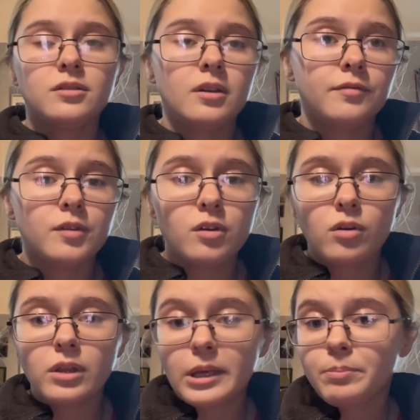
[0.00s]
If you go
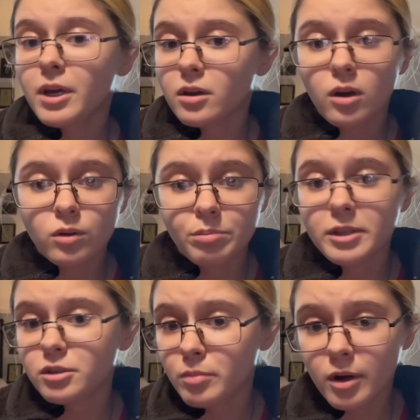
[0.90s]
to like Petco,
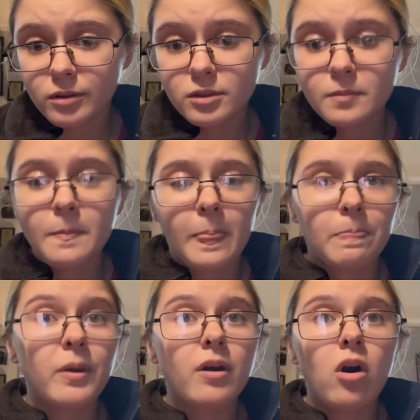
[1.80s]
PetSmart,
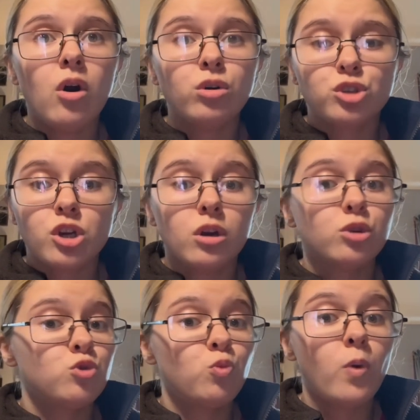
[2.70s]
they all
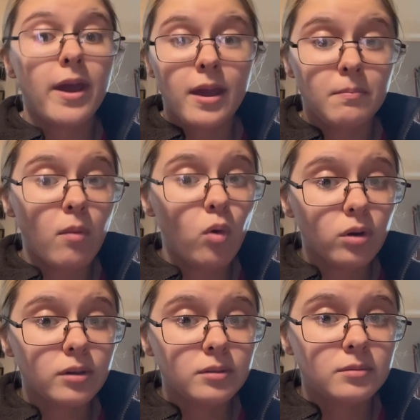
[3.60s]
charge way
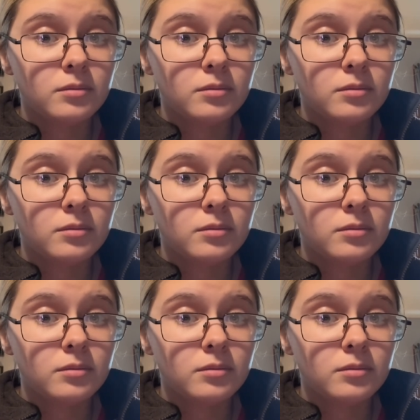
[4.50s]
more.